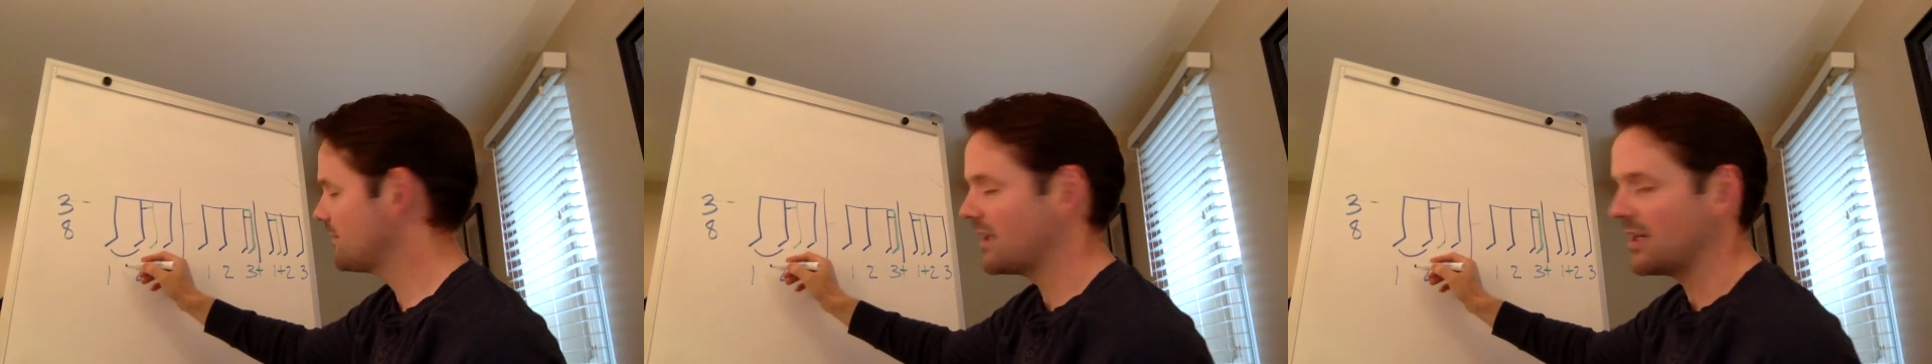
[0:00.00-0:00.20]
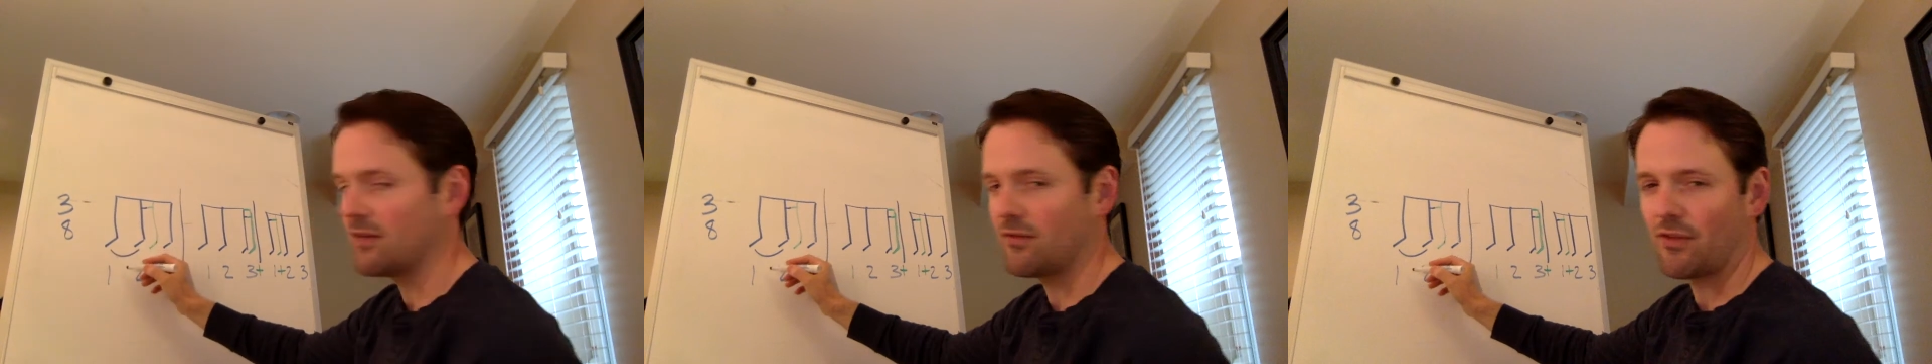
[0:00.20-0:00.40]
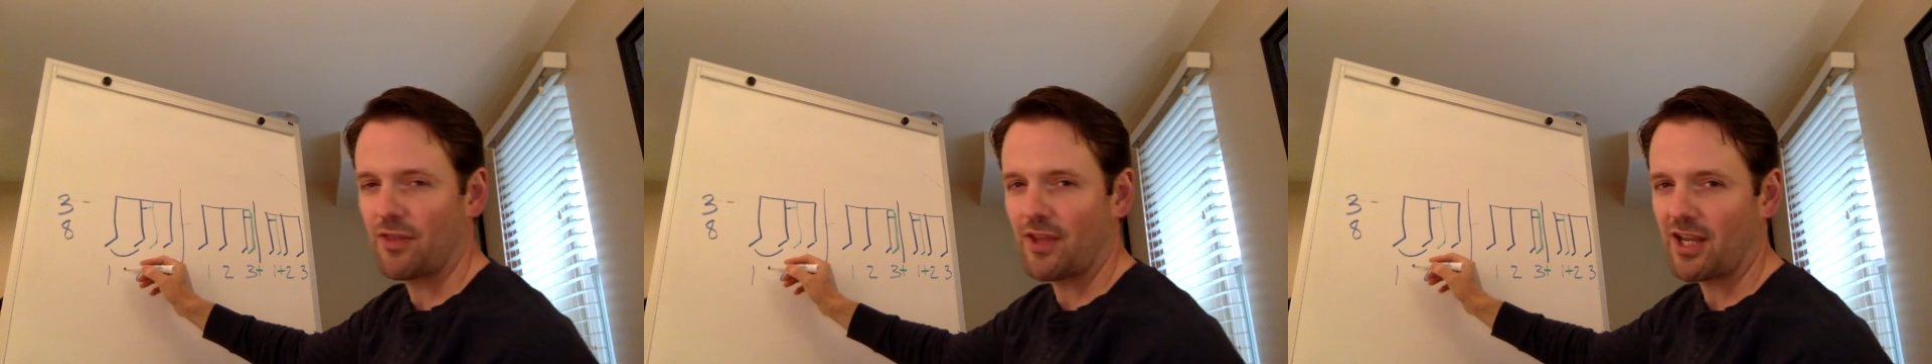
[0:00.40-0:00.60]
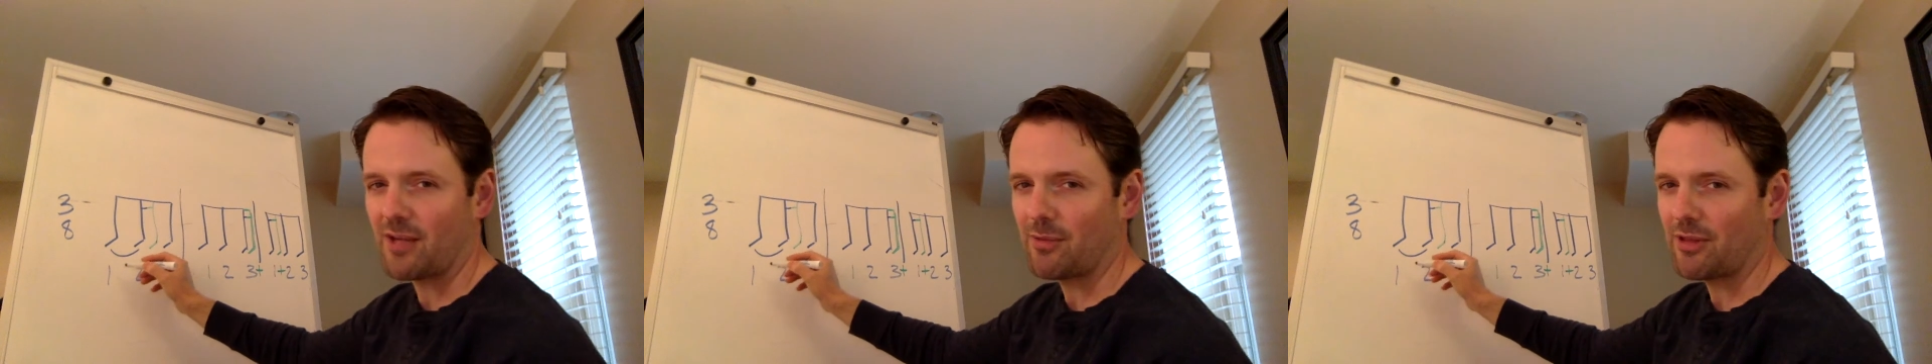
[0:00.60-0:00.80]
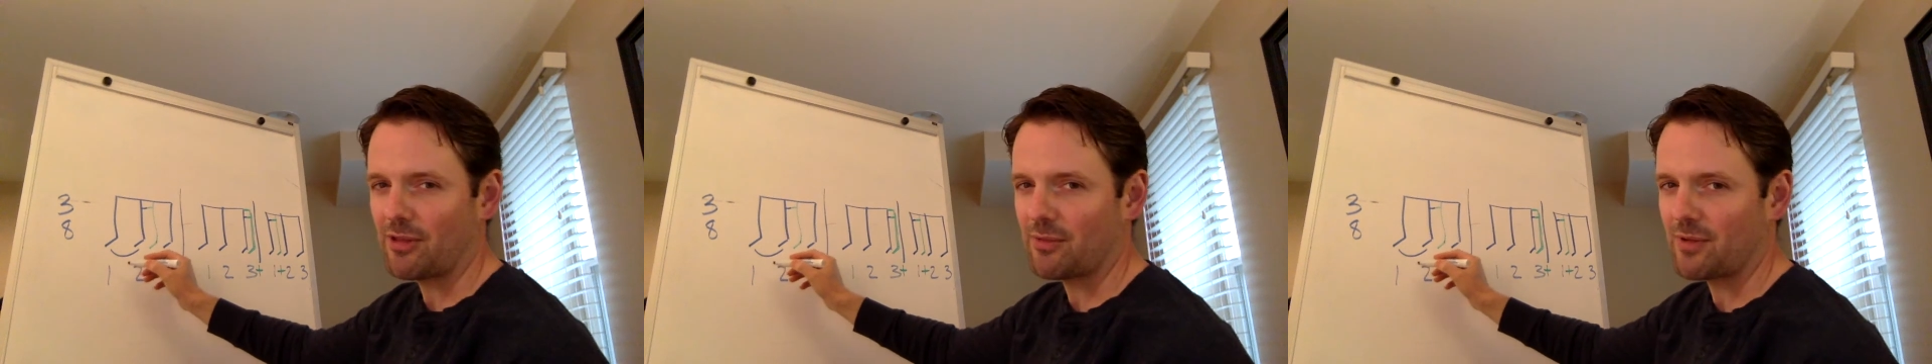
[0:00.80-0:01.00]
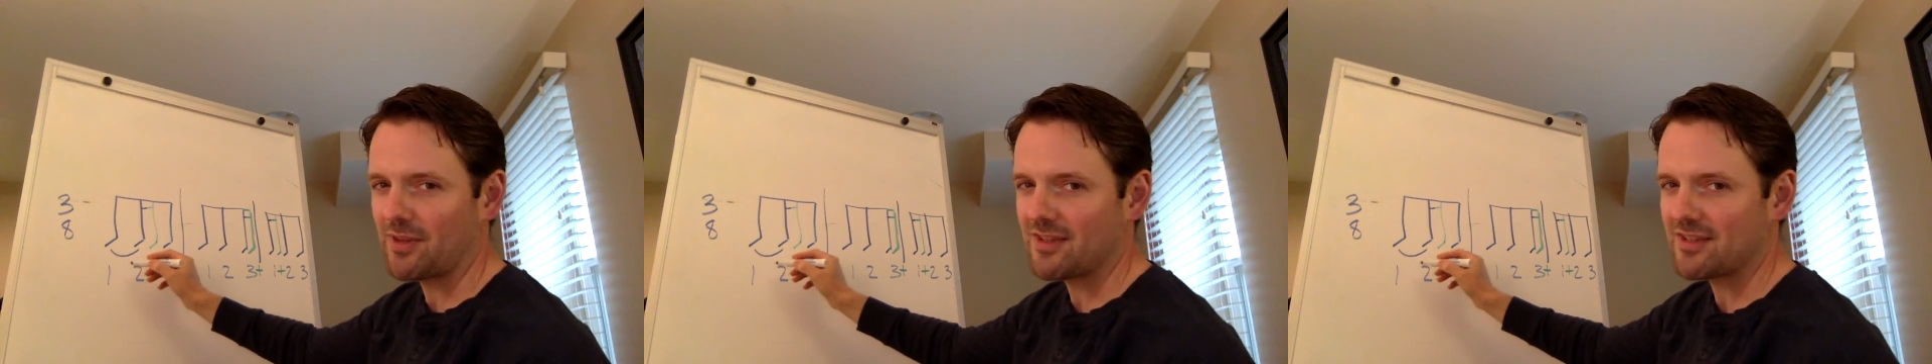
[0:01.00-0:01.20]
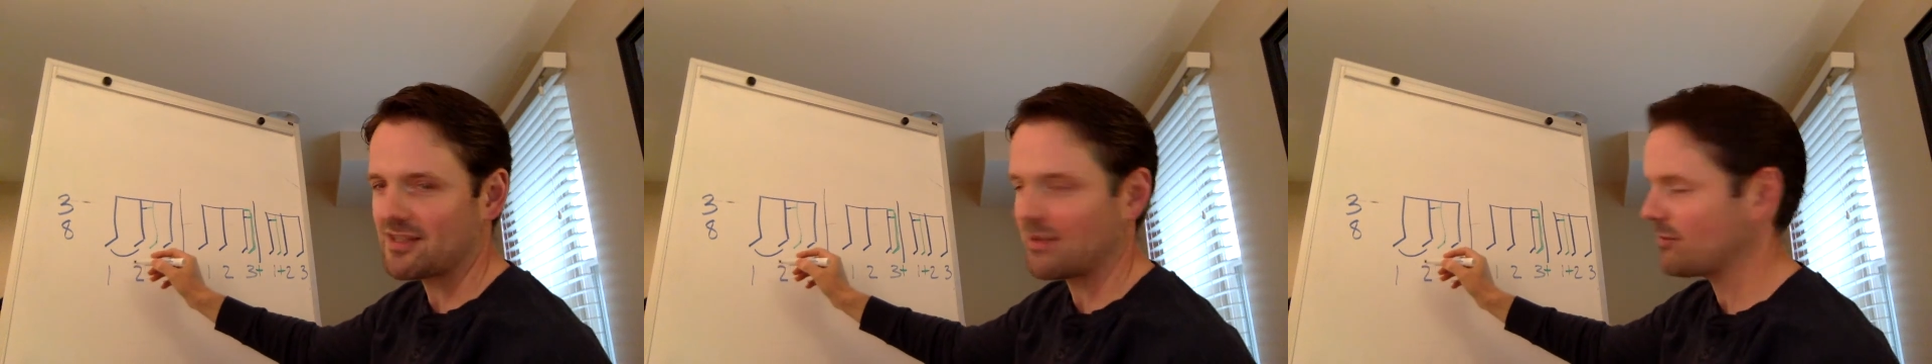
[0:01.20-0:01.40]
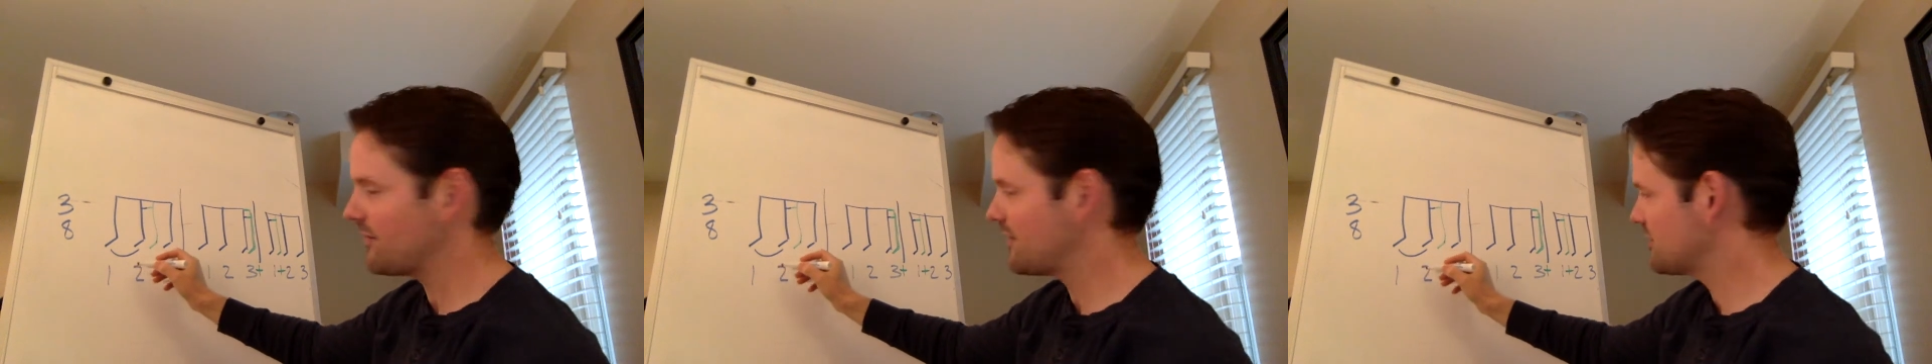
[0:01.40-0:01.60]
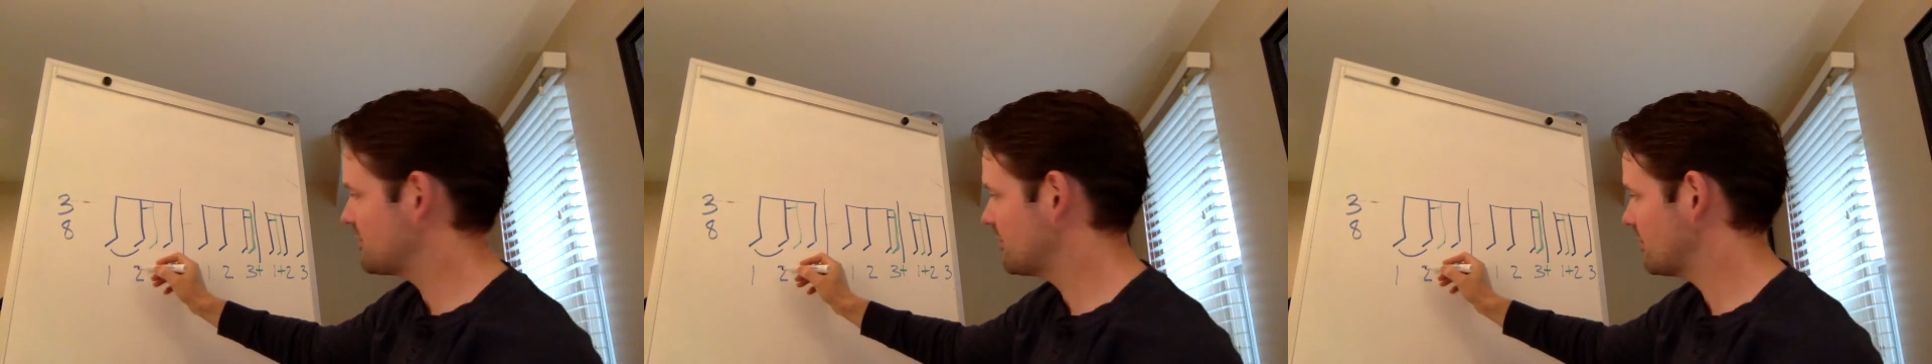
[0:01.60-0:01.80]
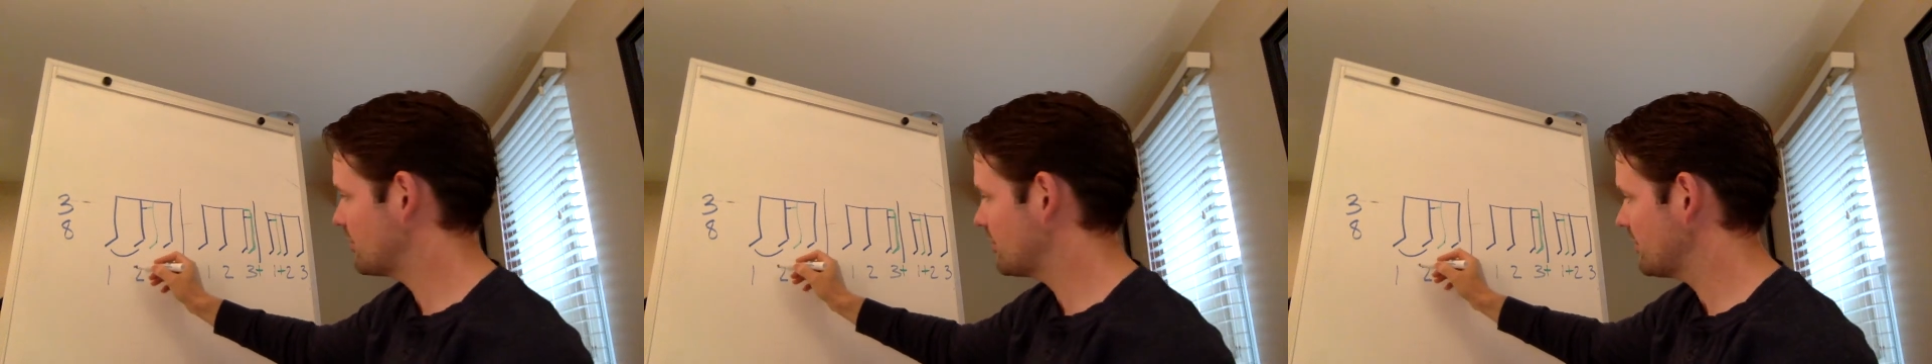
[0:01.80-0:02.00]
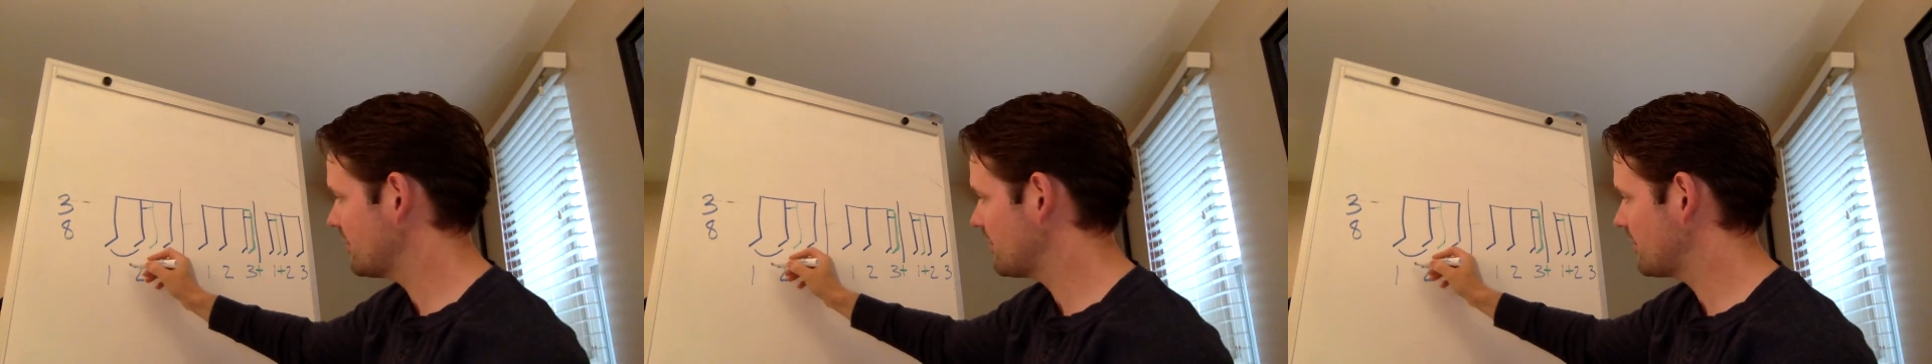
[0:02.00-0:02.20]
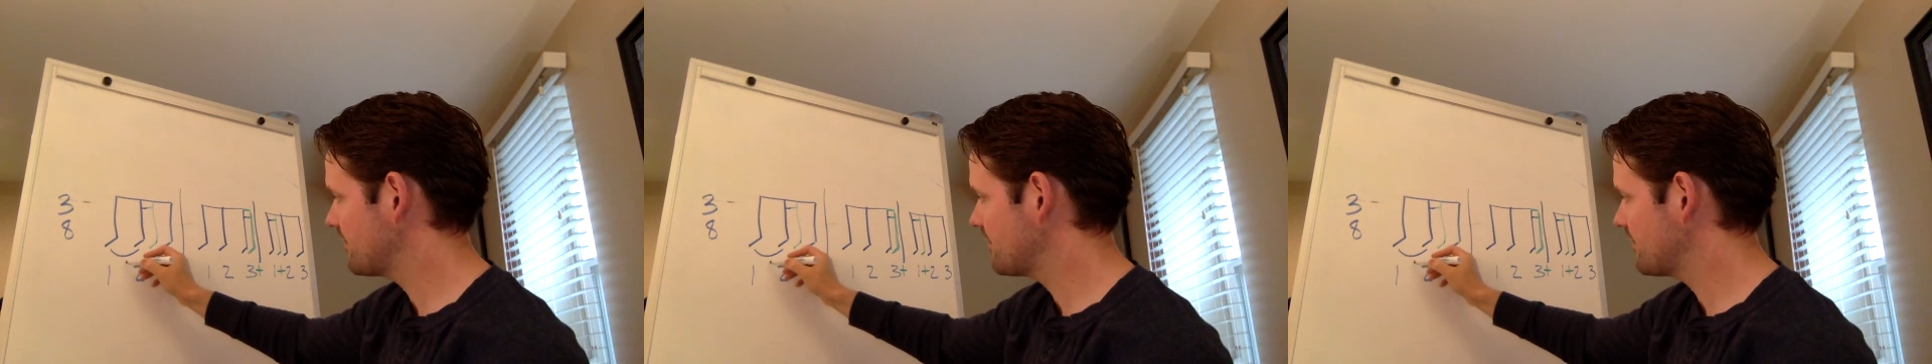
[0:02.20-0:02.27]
and if you think about the way the subdivision would work,